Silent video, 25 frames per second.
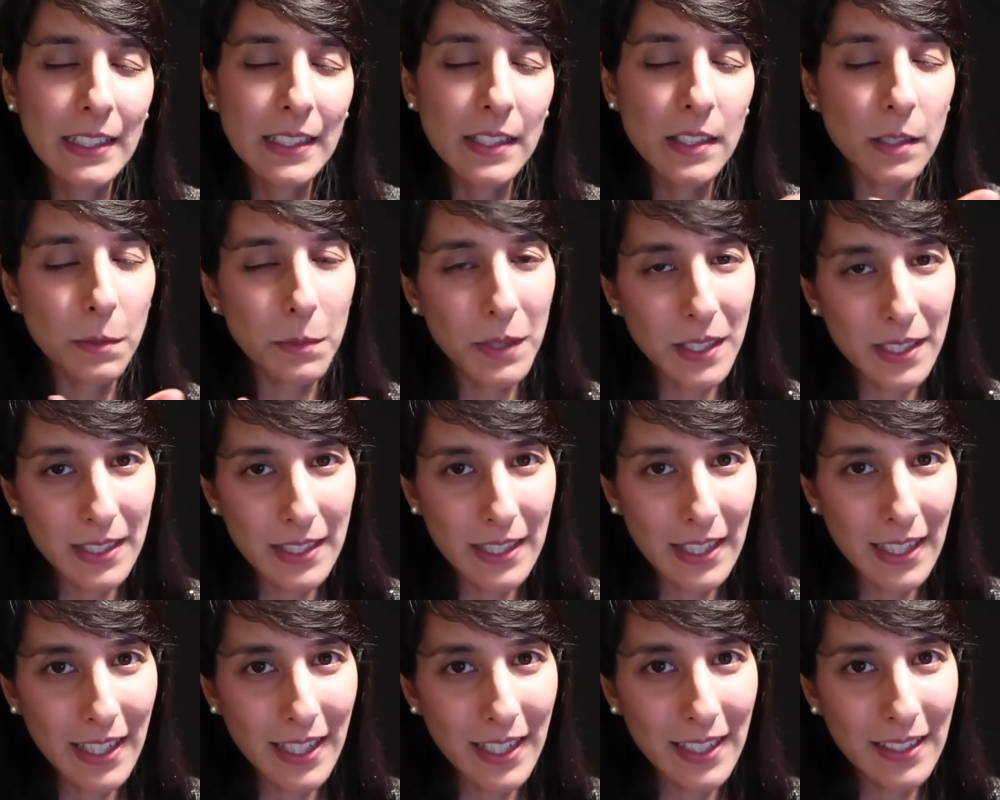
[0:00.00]
So I'm going to
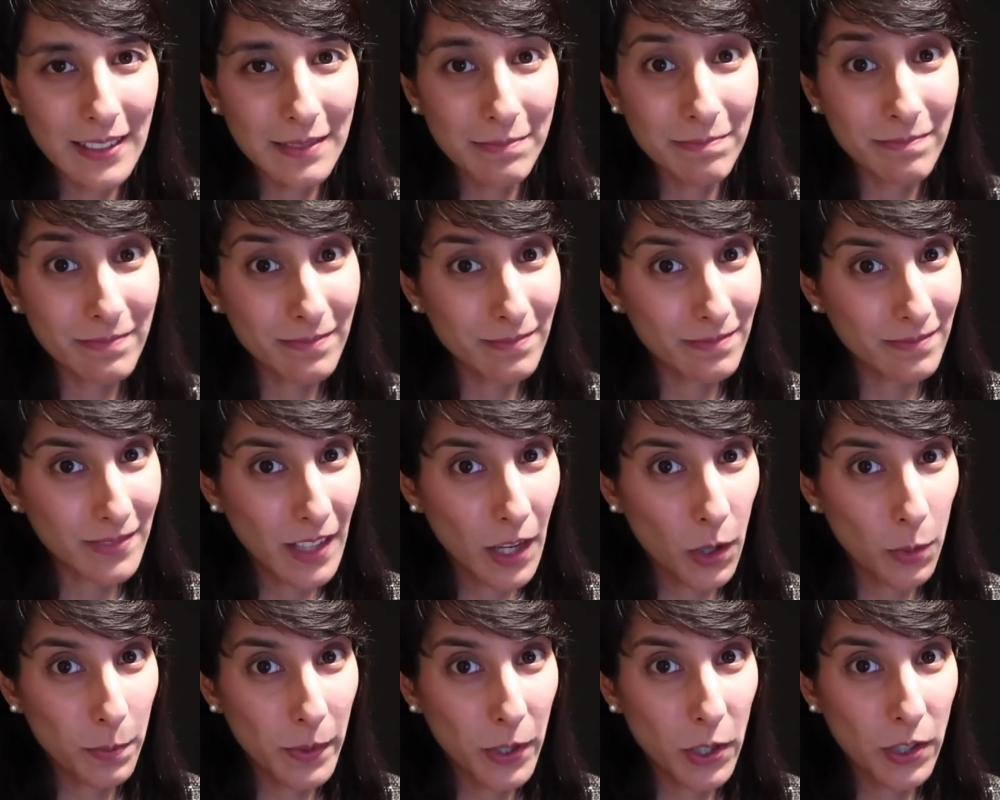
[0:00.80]
say,
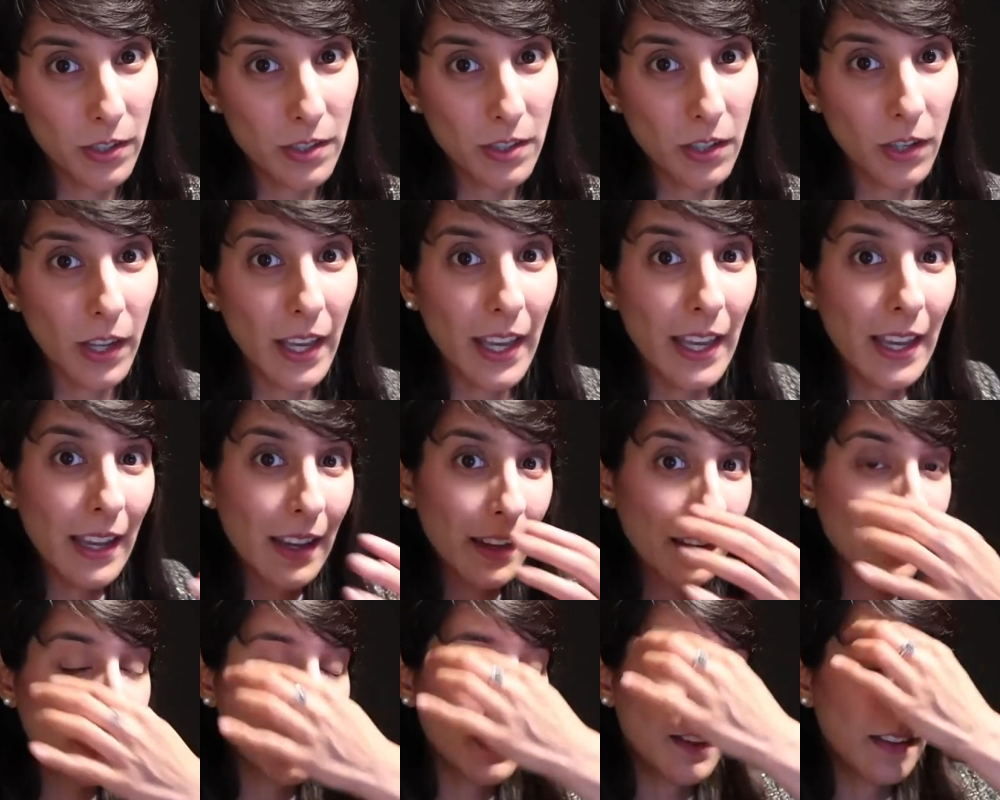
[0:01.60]
I hope it goes
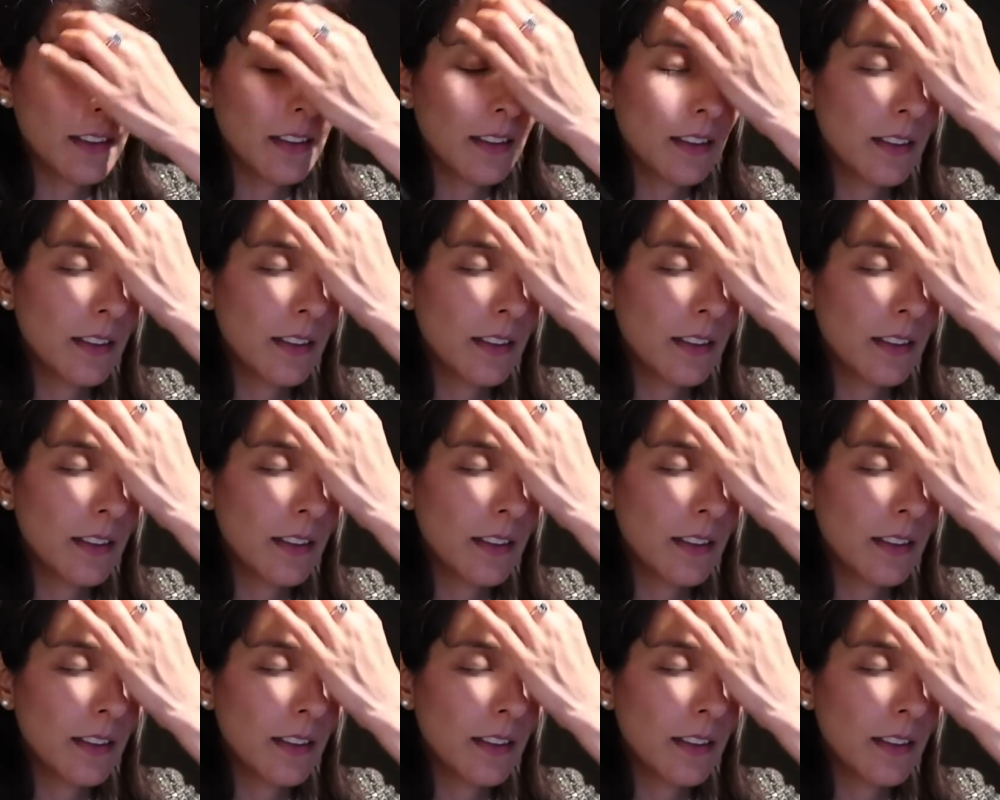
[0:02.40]
okay.